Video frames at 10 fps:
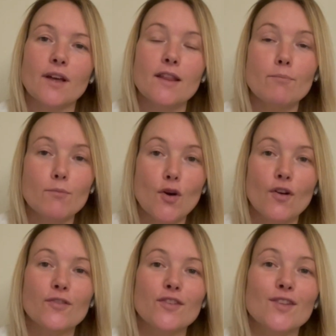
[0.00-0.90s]
And then more
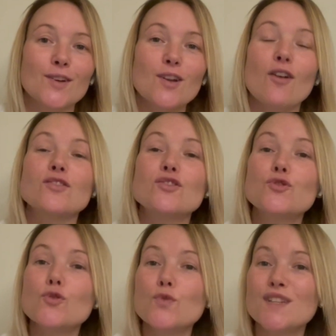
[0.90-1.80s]
often than not, as
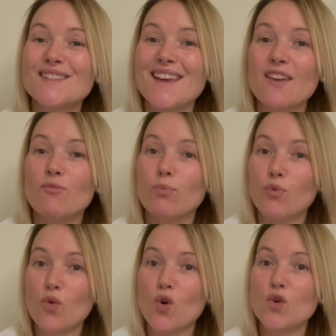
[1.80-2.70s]
soon as they've
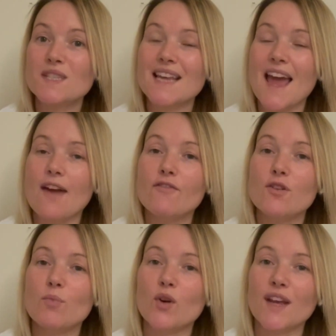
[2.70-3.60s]
brought
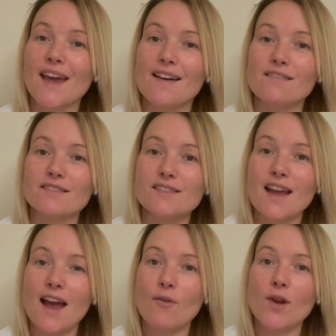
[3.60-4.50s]
everybody else
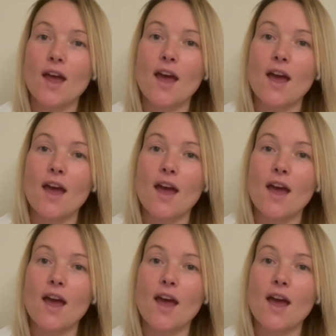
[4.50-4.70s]
down,